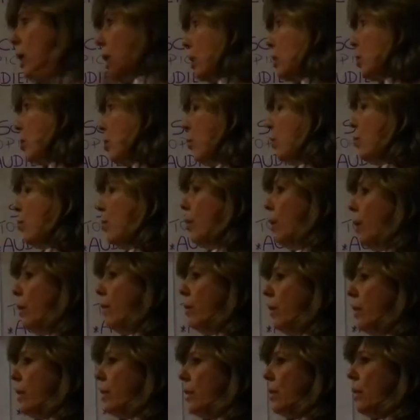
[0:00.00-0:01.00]
So
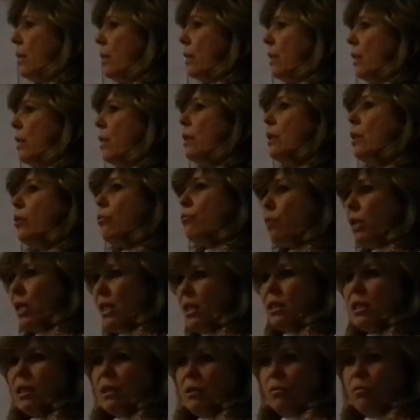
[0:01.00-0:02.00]
this is the
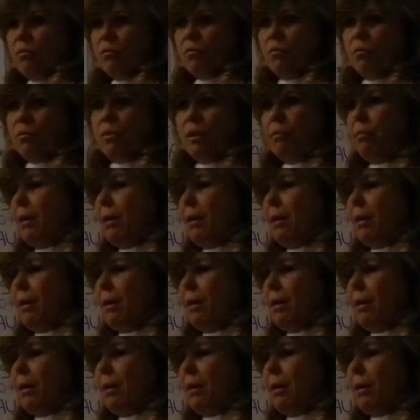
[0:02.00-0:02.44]
reason, the